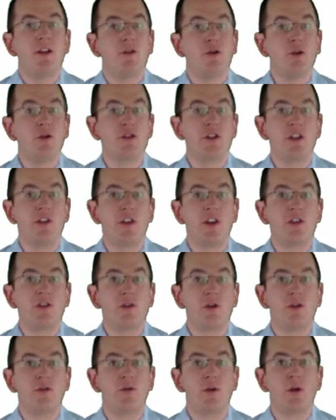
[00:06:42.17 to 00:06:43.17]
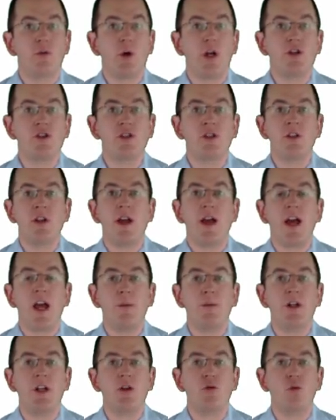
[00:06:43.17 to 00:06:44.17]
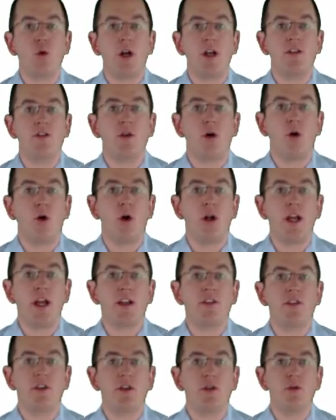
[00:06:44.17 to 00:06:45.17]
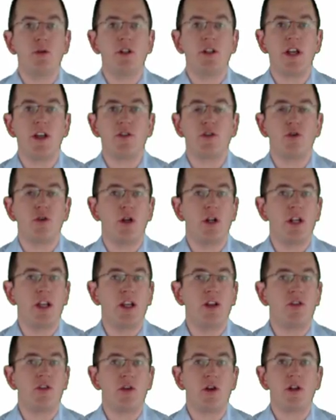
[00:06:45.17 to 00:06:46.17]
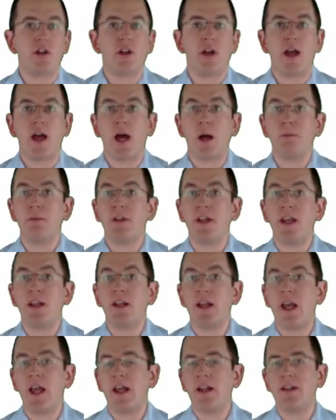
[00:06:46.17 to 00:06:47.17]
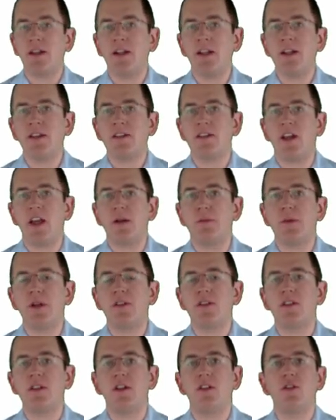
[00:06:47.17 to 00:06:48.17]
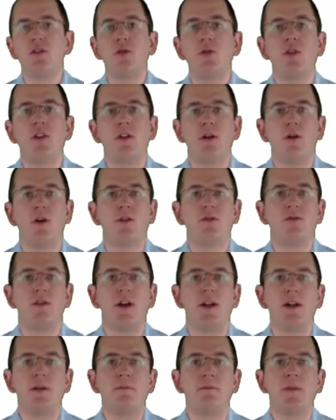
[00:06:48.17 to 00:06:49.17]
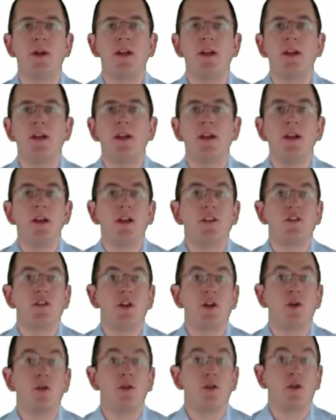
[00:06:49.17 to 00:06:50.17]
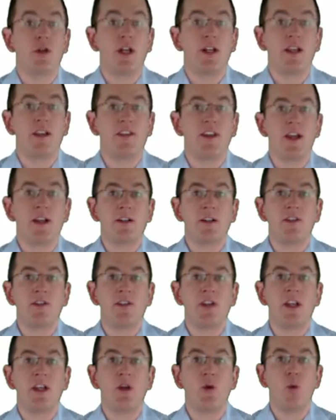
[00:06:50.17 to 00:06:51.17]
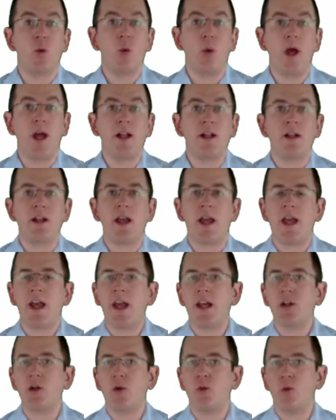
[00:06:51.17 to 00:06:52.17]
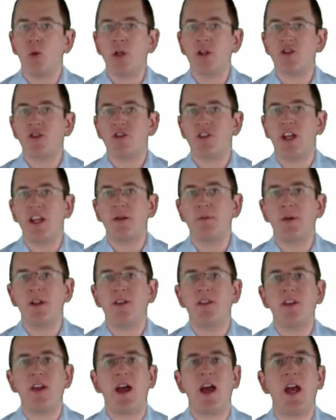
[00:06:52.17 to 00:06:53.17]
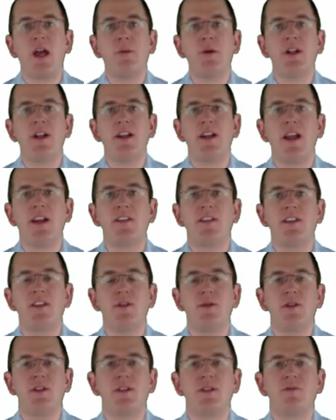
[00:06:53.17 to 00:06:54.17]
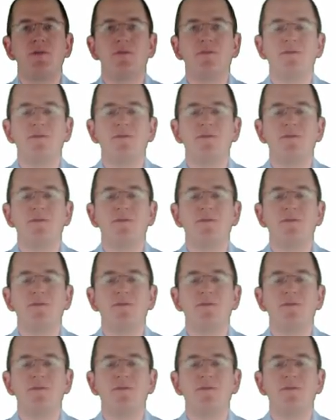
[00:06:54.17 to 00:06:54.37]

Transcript: Using this configuration, Hibernate writes all executed SQL insert, update, and delete statements to the log file. So you can exactly see when and which statements Hibernate executed.